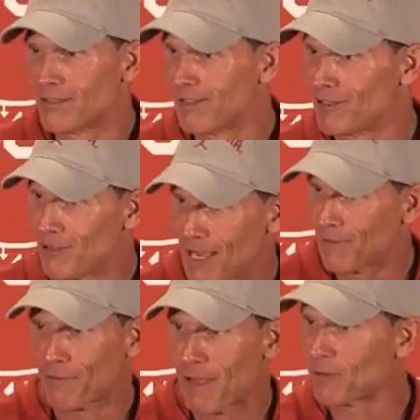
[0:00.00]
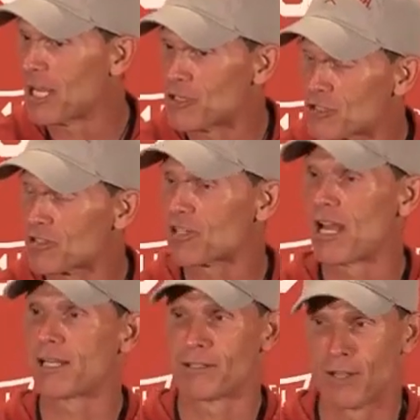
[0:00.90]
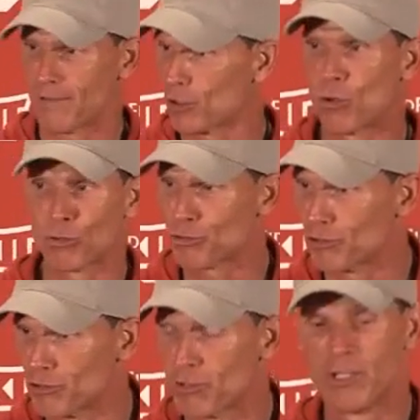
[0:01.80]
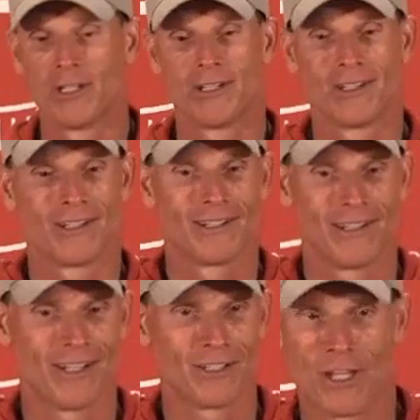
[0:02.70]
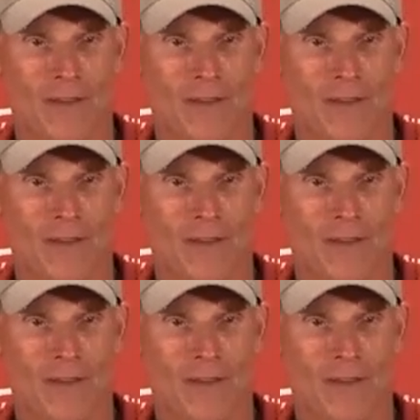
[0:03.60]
and you have a foundation set and you have a culture and you have